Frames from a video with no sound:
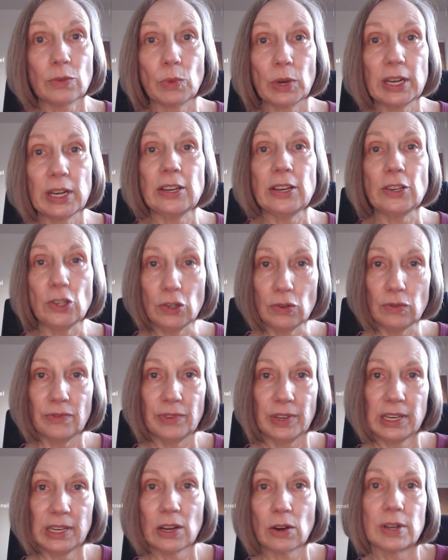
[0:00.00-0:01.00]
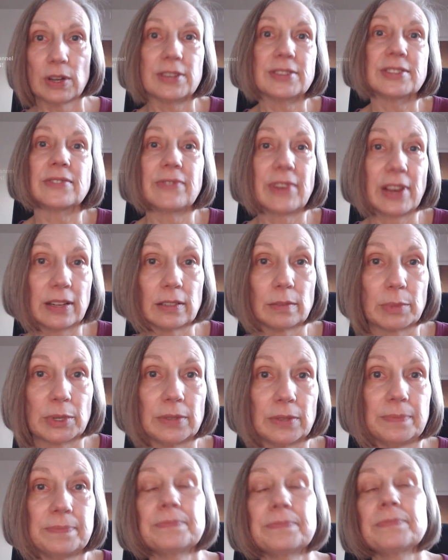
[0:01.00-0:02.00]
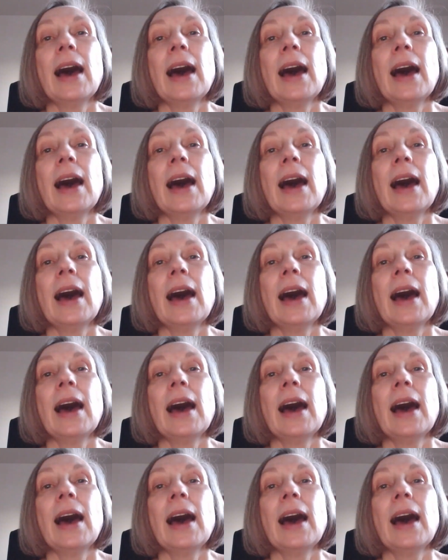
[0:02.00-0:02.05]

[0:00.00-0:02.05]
when a new video is available.